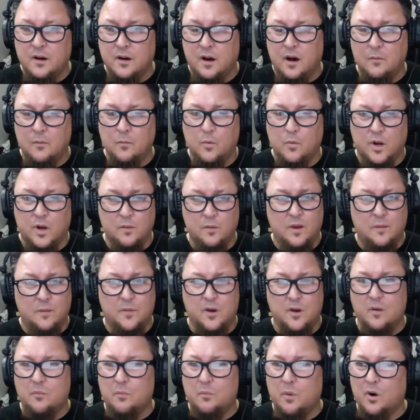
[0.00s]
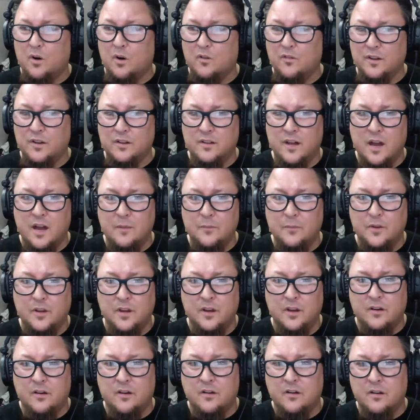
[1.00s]
We're going to be up there in a perfect time of
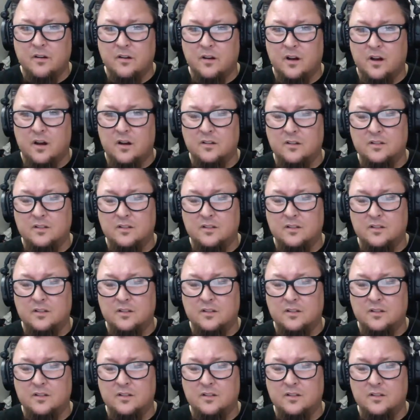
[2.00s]
year.